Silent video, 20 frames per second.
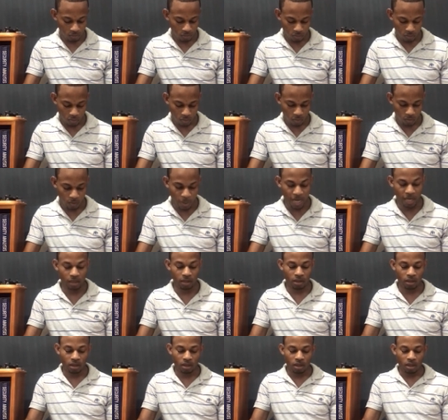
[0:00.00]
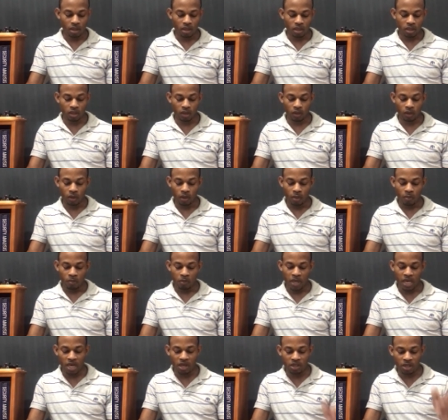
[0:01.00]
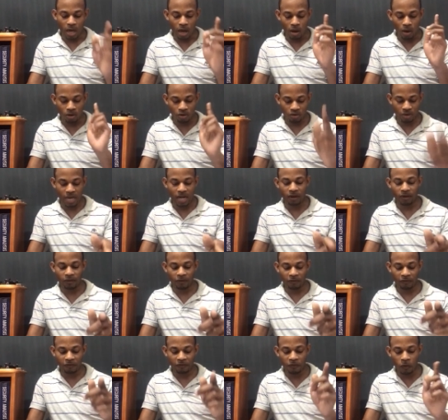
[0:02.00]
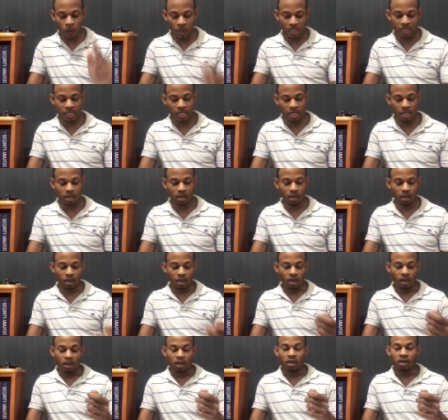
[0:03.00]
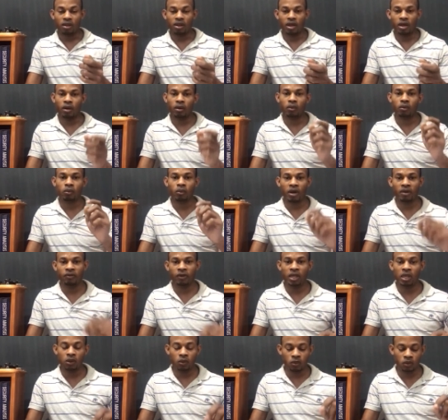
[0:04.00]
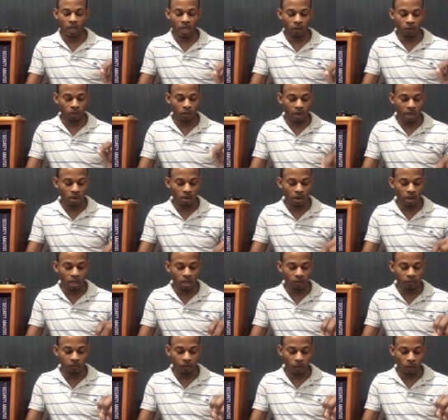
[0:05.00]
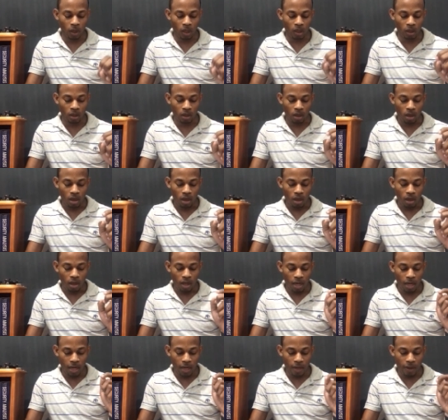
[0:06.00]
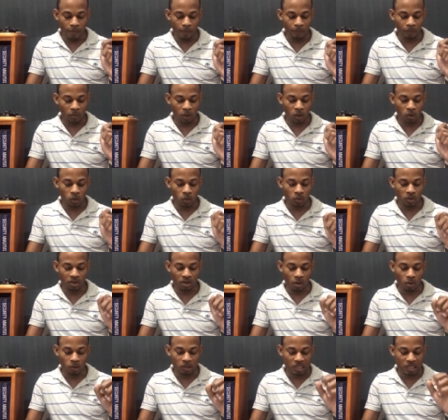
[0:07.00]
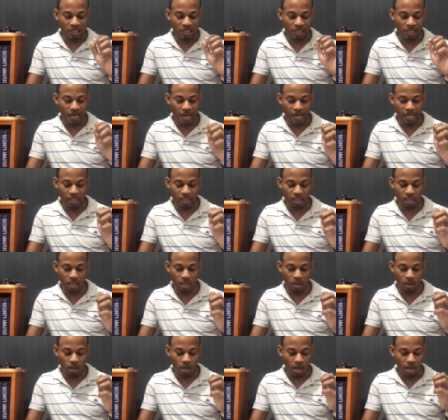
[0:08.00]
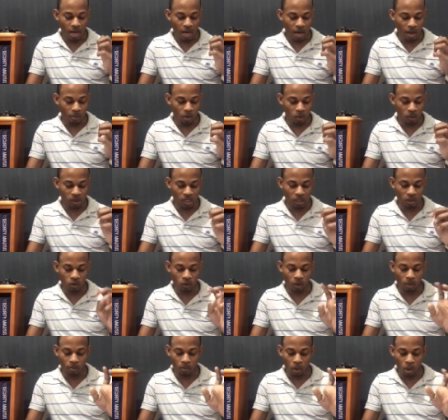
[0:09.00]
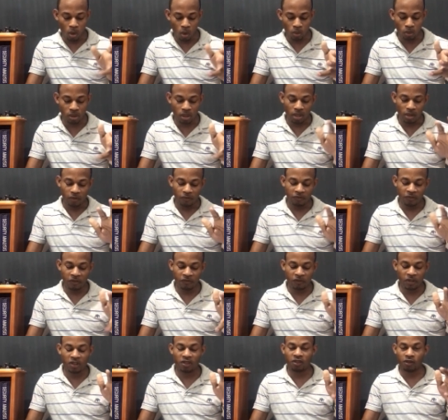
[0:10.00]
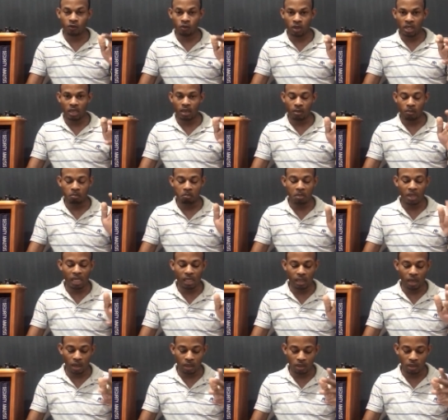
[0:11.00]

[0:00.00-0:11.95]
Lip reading: Right. So page 114, the revenues that were recorded for 2019 amounted to about $53 million